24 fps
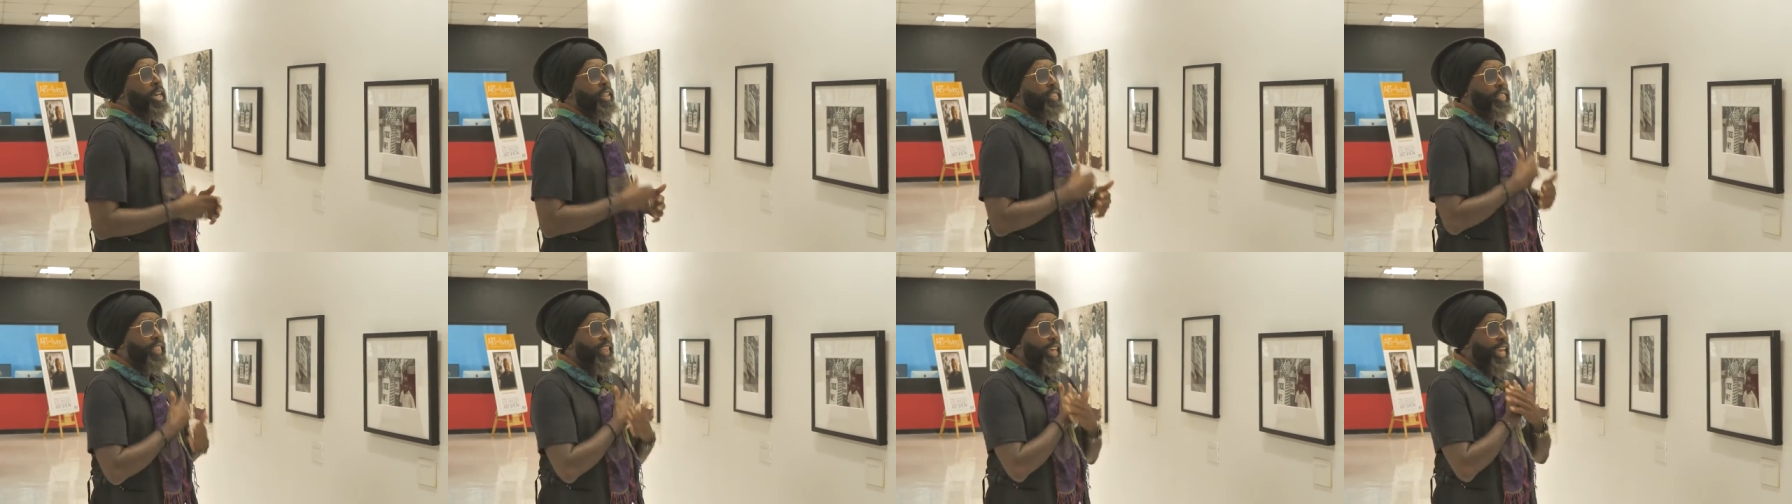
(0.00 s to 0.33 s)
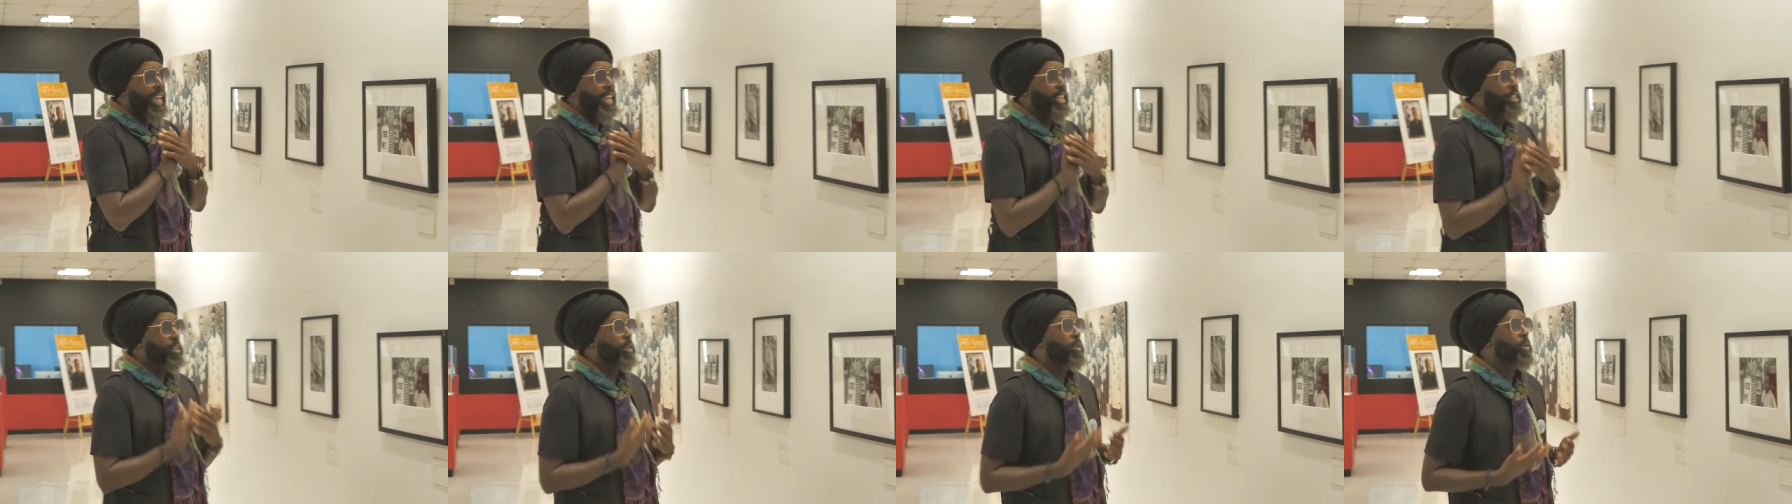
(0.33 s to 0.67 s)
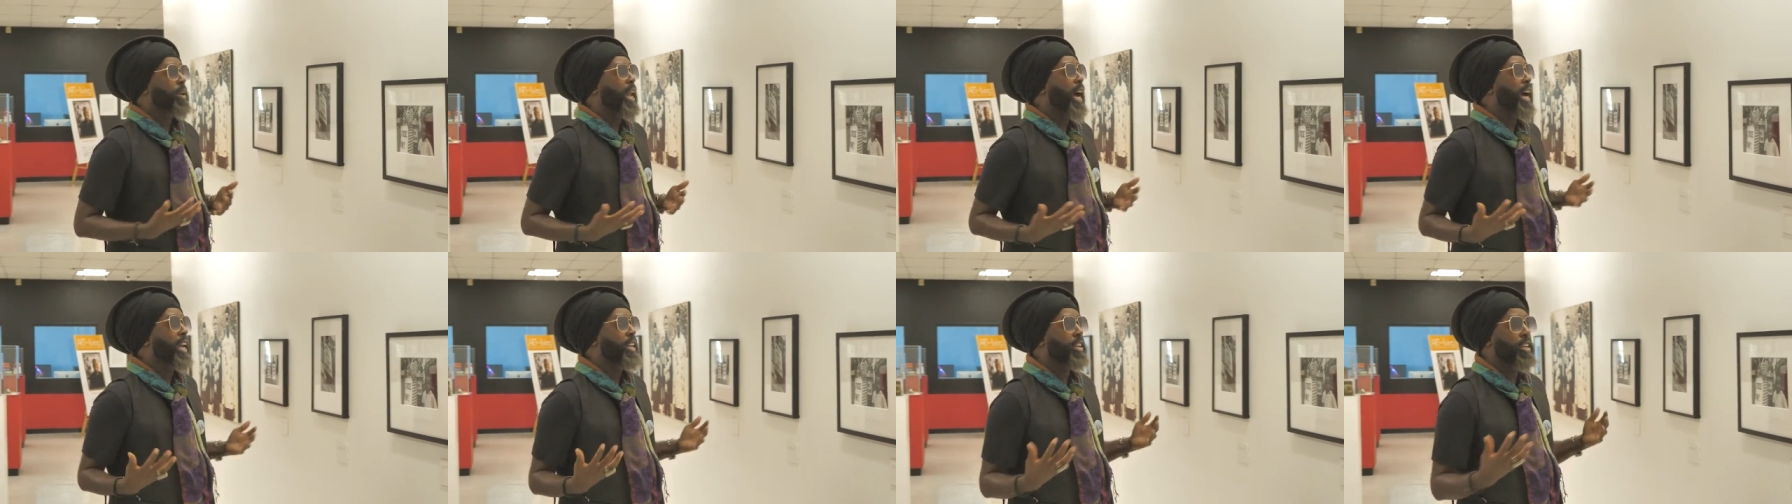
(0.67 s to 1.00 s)
they do
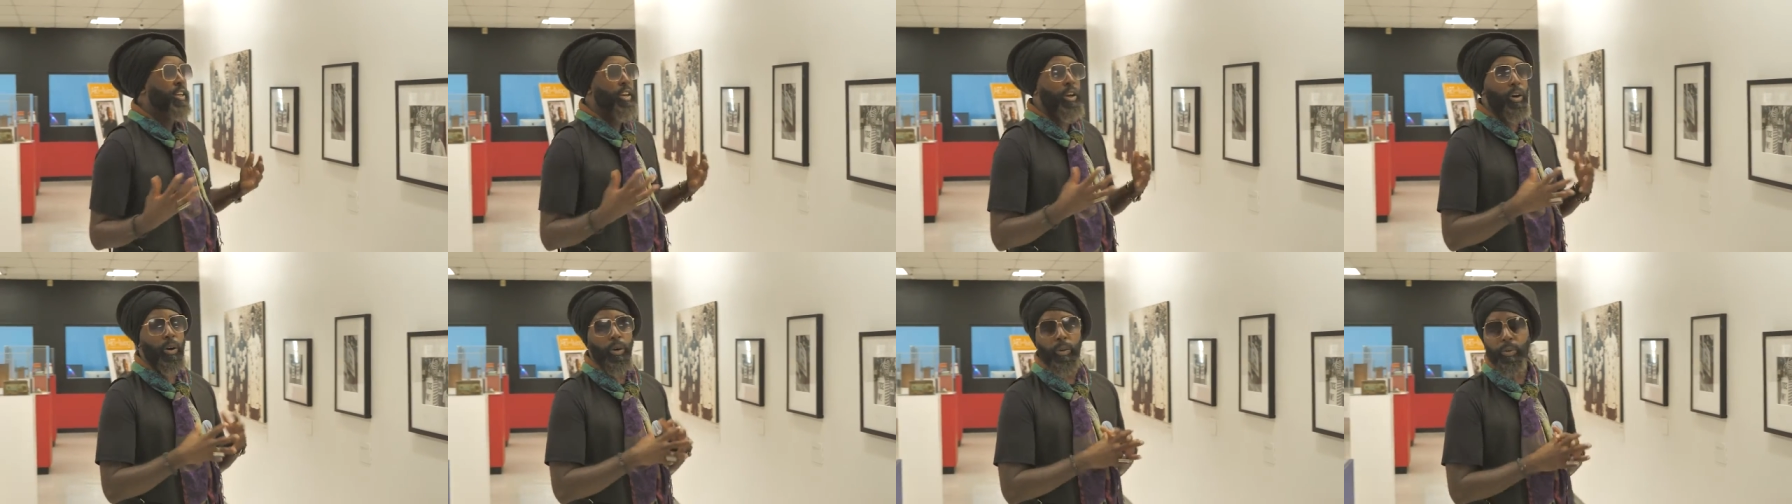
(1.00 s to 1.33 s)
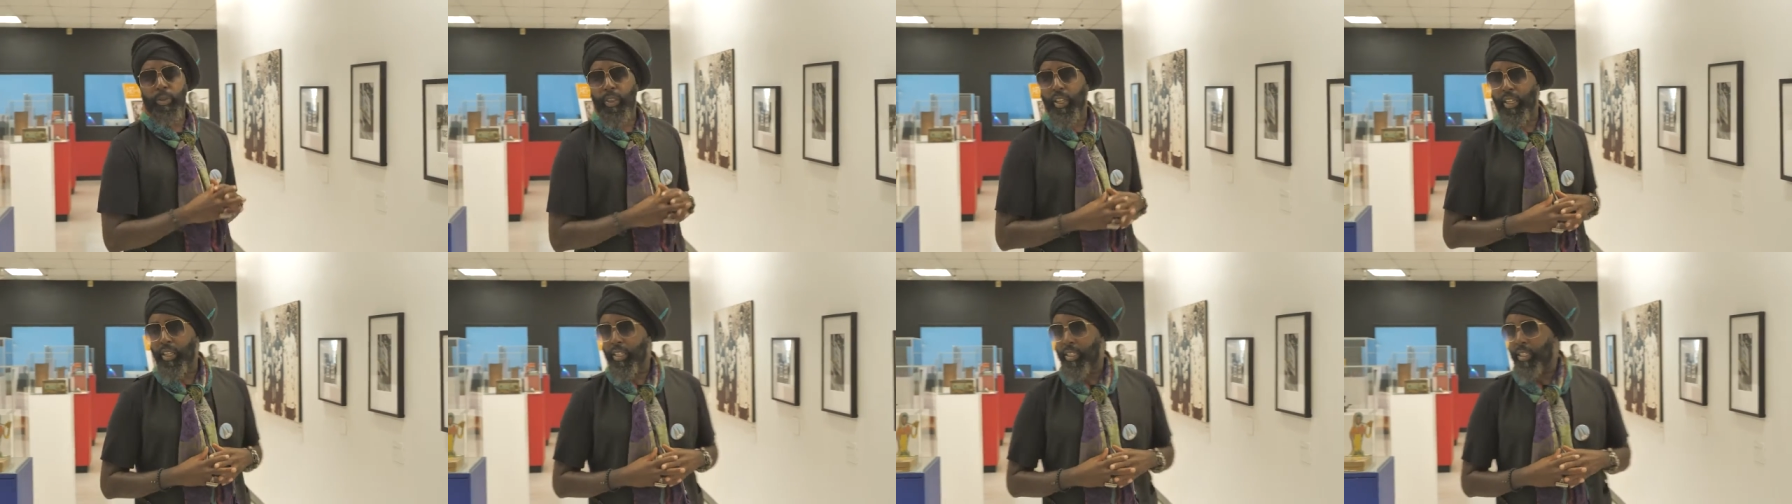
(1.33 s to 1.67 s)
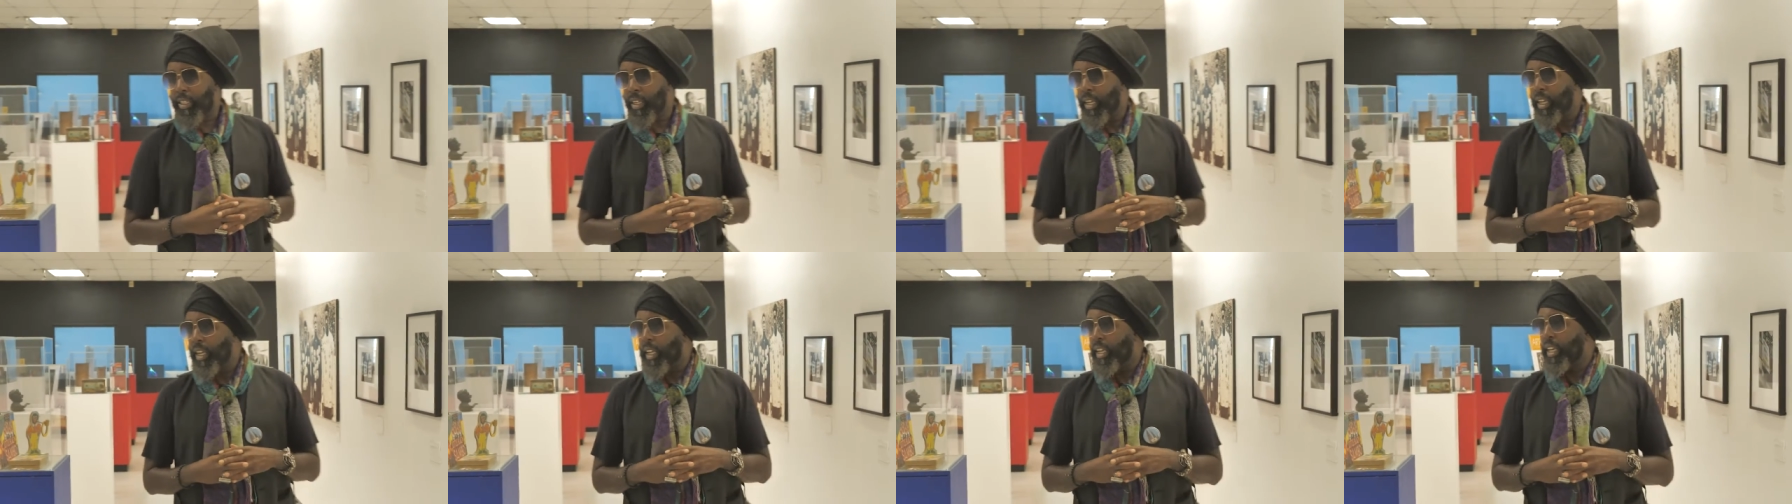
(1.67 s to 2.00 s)
not know
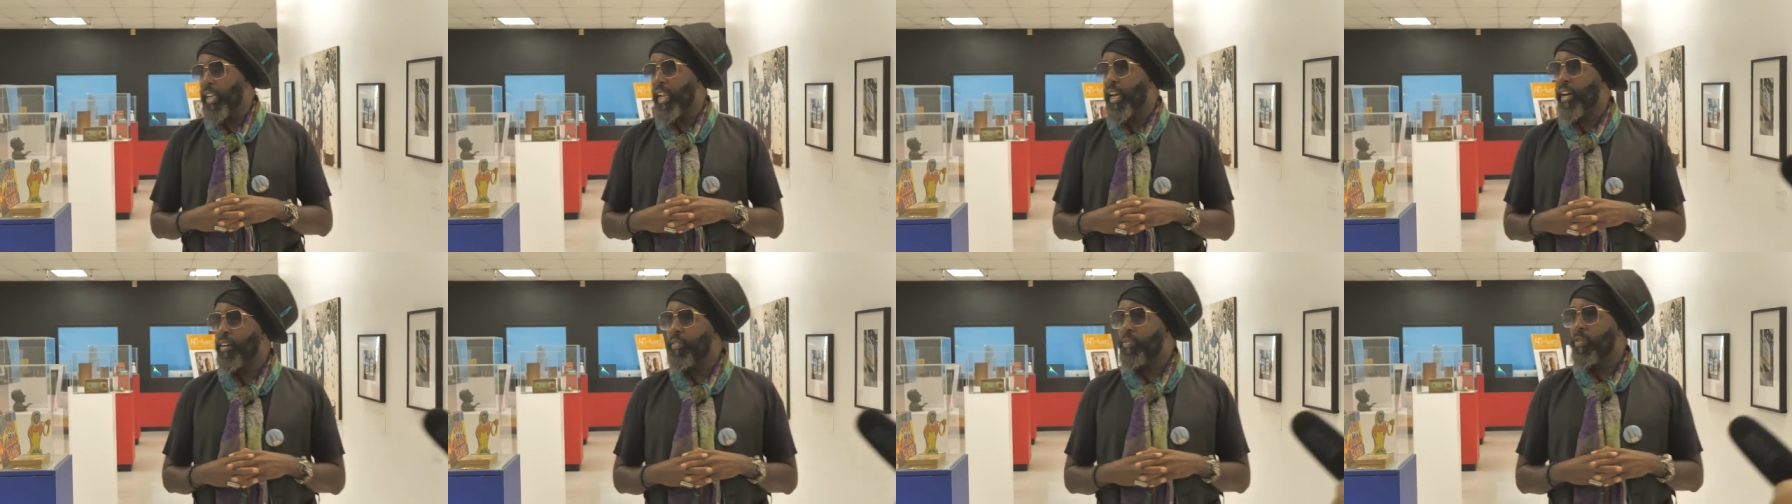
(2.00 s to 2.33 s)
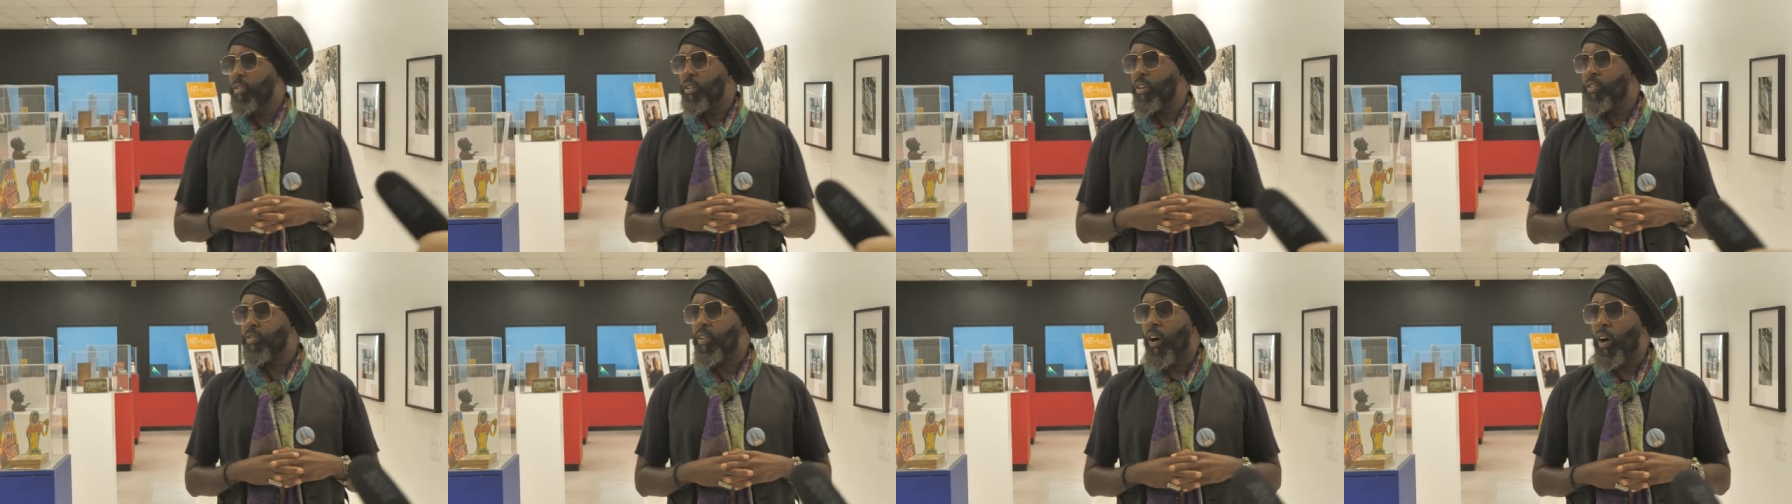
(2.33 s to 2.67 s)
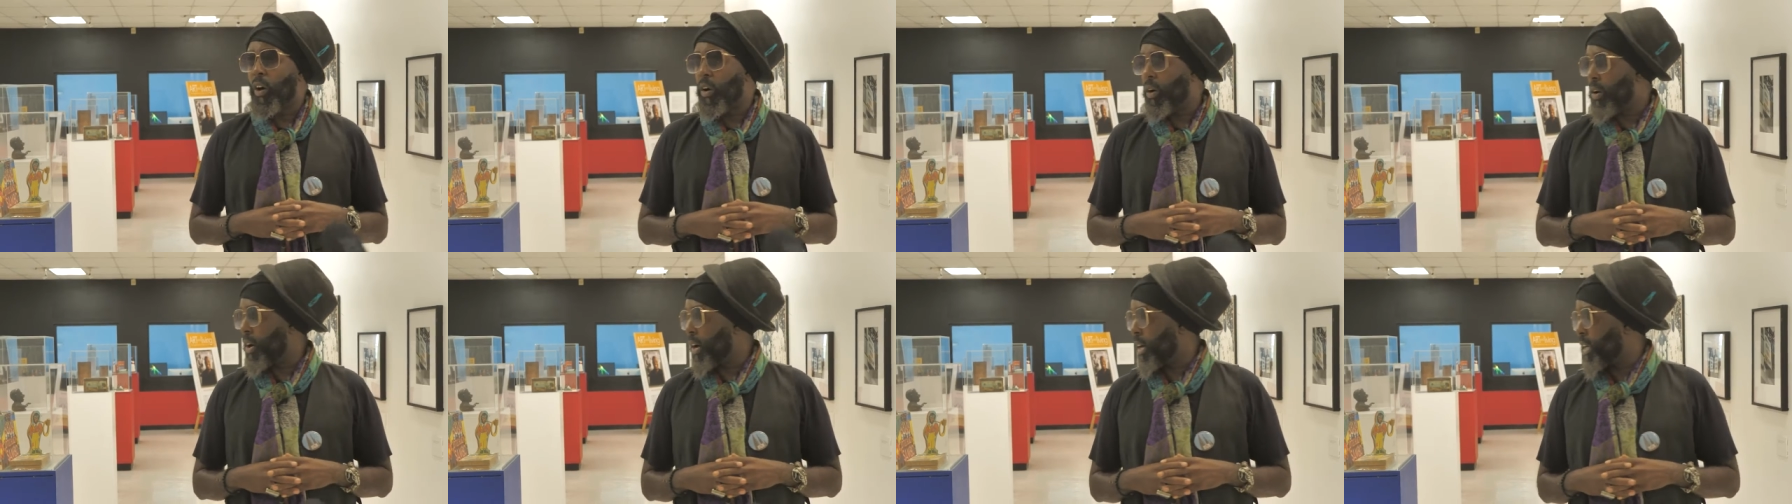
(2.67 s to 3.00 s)
this level of
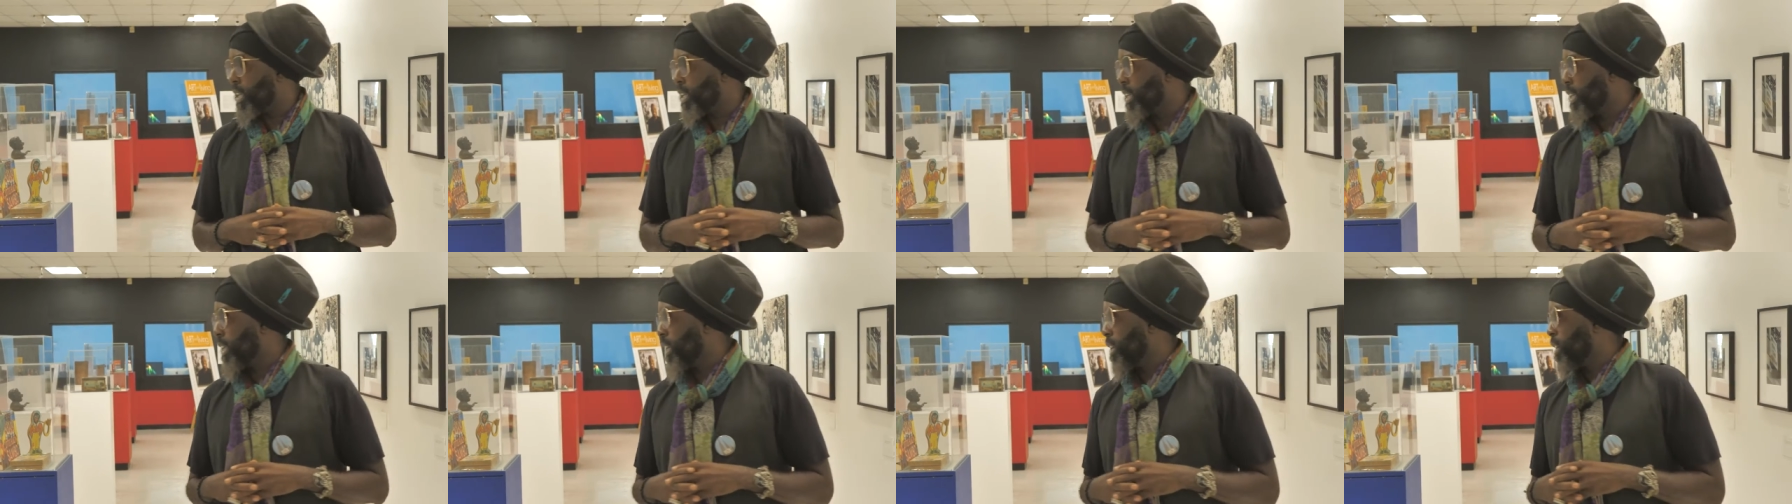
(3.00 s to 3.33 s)
art